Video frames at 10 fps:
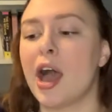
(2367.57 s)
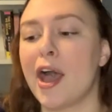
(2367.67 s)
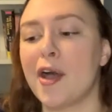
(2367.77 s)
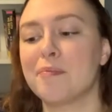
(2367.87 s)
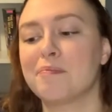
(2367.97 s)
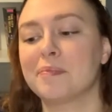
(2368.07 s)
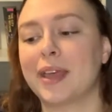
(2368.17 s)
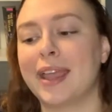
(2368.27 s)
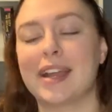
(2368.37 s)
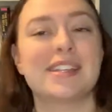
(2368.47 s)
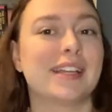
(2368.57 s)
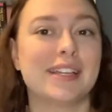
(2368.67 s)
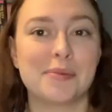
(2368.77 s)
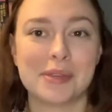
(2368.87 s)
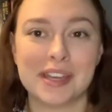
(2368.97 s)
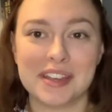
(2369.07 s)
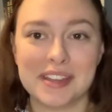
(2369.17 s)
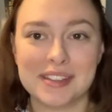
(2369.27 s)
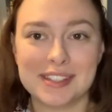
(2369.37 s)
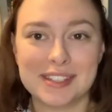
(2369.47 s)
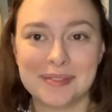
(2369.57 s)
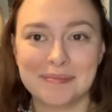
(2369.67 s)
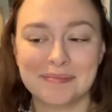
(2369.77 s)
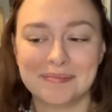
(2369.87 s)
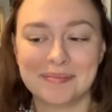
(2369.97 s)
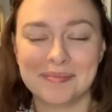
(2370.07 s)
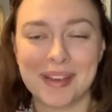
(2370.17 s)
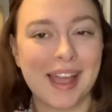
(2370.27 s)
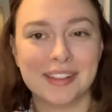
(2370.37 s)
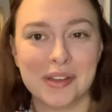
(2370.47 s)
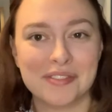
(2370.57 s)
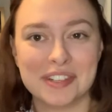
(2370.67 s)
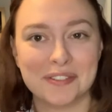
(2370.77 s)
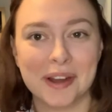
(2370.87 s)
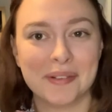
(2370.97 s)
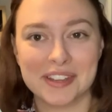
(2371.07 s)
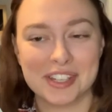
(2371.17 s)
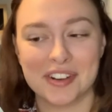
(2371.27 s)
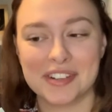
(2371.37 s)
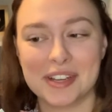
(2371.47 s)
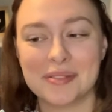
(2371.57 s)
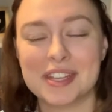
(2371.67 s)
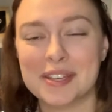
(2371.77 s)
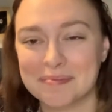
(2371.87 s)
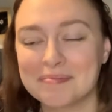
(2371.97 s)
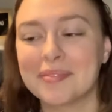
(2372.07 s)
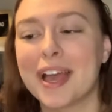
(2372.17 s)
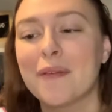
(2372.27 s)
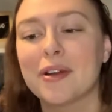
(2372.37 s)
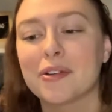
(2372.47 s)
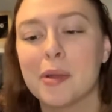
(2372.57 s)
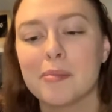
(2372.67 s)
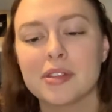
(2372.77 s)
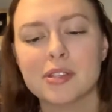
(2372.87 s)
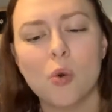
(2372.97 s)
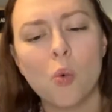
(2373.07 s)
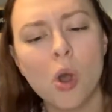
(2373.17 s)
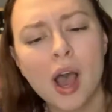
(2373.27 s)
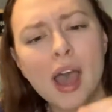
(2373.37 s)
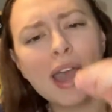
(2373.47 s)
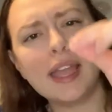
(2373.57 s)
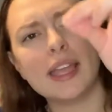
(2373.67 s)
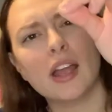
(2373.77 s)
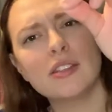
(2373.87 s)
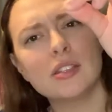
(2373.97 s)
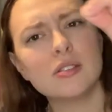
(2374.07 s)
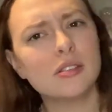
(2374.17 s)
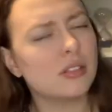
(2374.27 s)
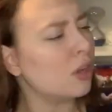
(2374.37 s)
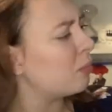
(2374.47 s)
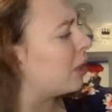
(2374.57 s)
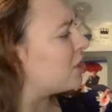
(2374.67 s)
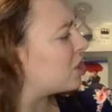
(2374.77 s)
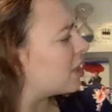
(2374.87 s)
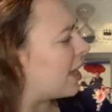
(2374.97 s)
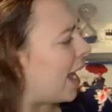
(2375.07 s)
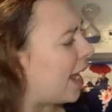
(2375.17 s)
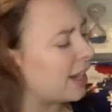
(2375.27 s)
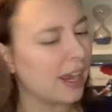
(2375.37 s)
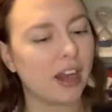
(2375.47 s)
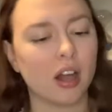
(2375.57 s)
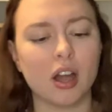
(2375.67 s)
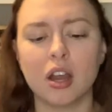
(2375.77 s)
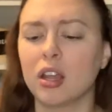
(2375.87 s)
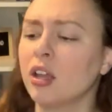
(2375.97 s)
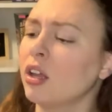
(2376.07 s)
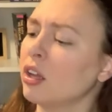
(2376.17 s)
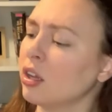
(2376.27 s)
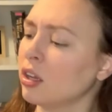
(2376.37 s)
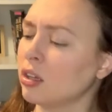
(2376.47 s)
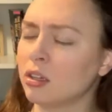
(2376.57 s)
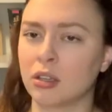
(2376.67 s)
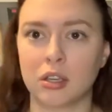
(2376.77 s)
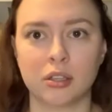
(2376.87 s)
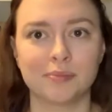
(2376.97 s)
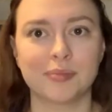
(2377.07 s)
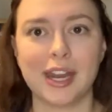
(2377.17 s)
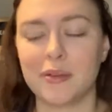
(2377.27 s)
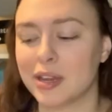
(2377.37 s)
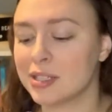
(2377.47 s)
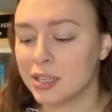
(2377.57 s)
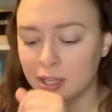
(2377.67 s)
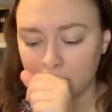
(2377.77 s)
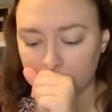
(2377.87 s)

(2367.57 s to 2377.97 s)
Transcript: I annotated it because I loved it right when I started it. I was like, I wanna remember this. Why? There's so much cat hair. Anyways,